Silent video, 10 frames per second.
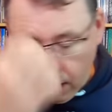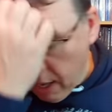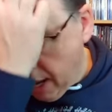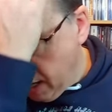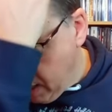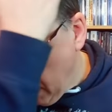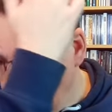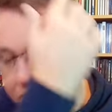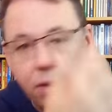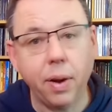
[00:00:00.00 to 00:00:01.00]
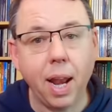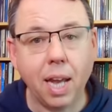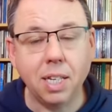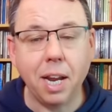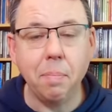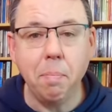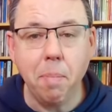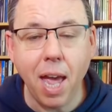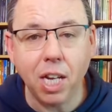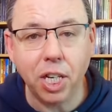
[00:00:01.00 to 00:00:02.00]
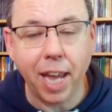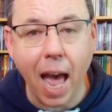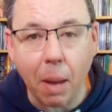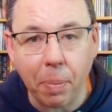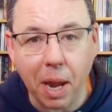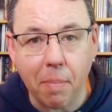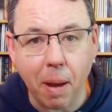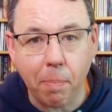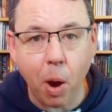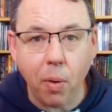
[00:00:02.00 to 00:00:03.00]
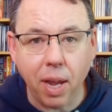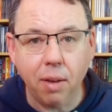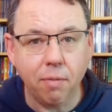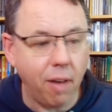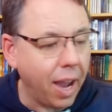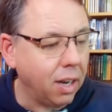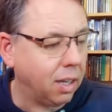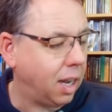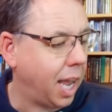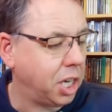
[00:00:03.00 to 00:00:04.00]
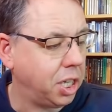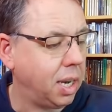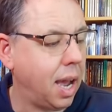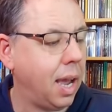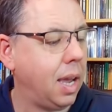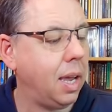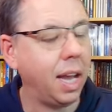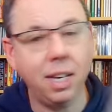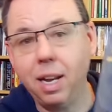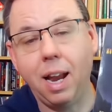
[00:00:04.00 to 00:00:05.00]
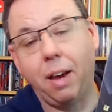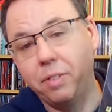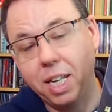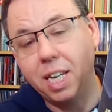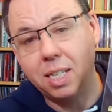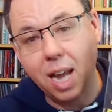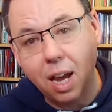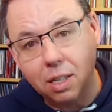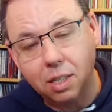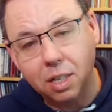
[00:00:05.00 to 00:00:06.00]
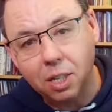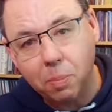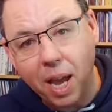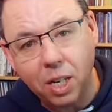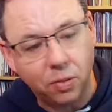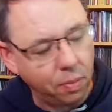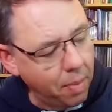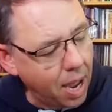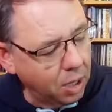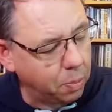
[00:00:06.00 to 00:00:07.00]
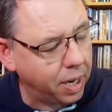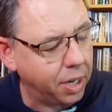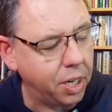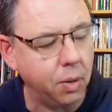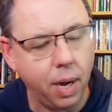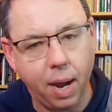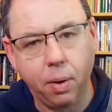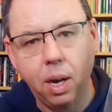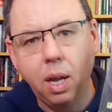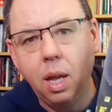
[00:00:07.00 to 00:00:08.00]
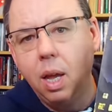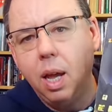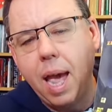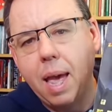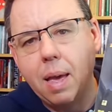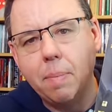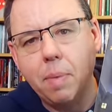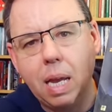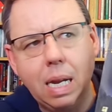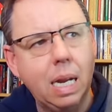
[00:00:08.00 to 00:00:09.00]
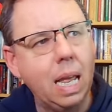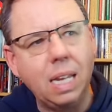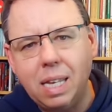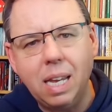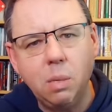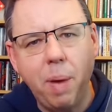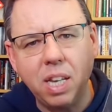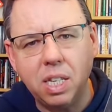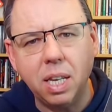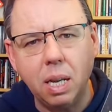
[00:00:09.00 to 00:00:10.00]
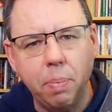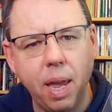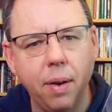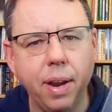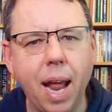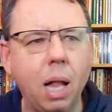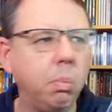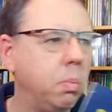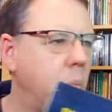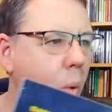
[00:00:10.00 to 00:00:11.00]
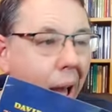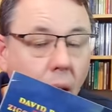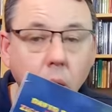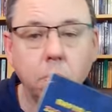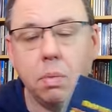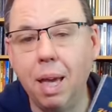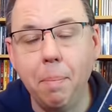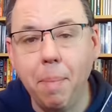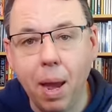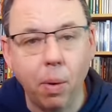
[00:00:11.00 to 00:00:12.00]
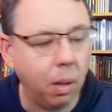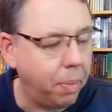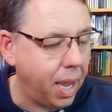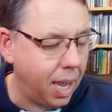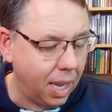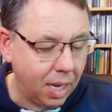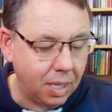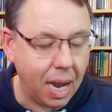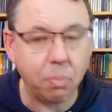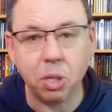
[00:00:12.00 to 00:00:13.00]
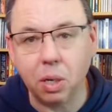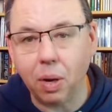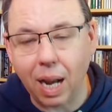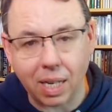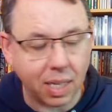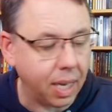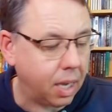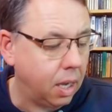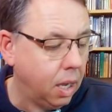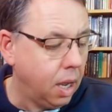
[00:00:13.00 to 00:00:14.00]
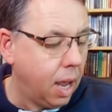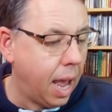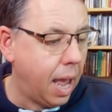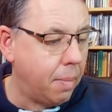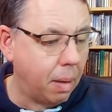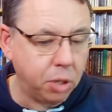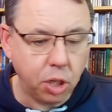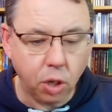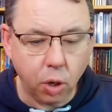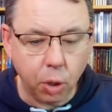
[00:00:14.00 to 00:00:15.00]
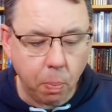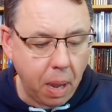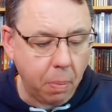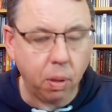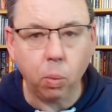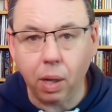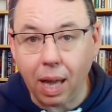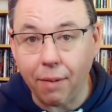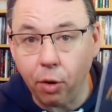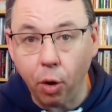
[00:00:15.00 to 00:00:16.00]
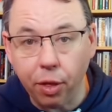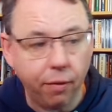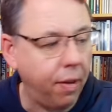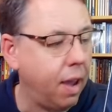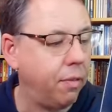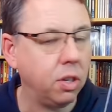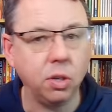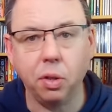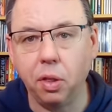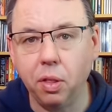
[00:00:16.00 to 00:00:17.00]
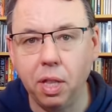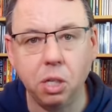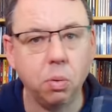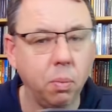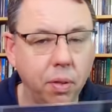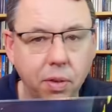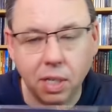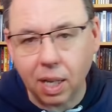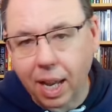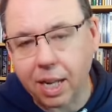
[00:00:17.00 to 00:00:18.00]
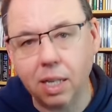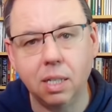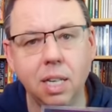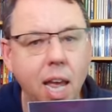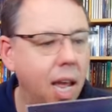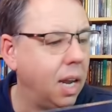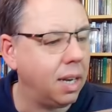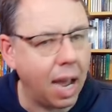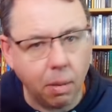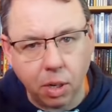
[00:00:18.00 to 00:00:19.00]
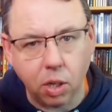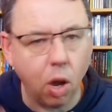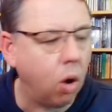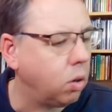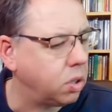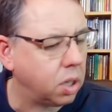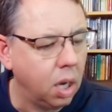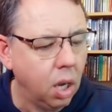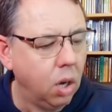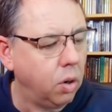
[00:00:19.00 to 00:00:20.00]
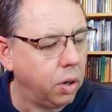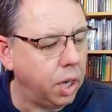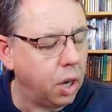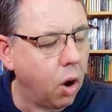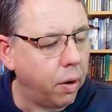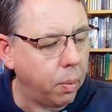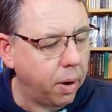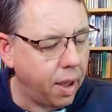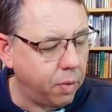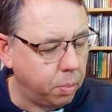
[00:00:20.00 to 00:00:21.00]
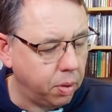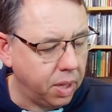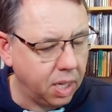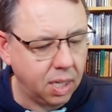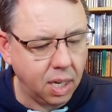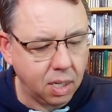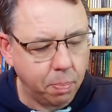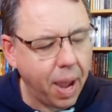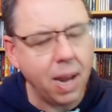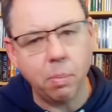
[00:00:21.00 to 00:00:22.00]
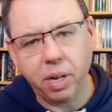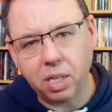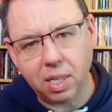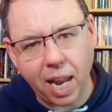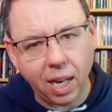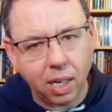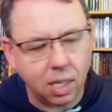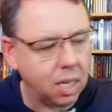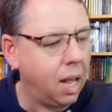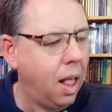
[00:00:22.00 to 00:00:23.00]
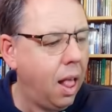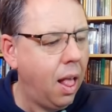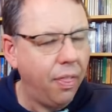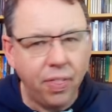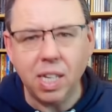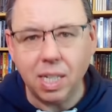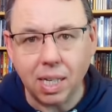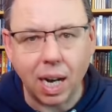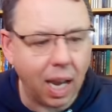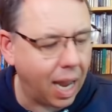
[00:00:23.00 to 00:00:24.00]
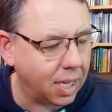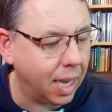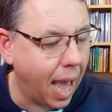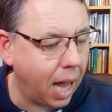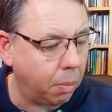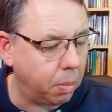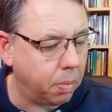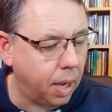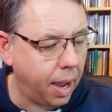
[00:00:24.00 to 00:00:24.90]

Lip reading: And I also realised I had a major gap in my Bowie vinyl collection. I didn't have Ziggy Stardust and the Spiders from Mars, but I do now. Is it his best early period album? Well, it may well be. It is an absolute classic. I'm sure other people will have other favourites other than this one, whether it's A Lad Insane, Diamond Dogs, Hunky Dory, whatever. But this is, by anybody's standards, this is a classic album.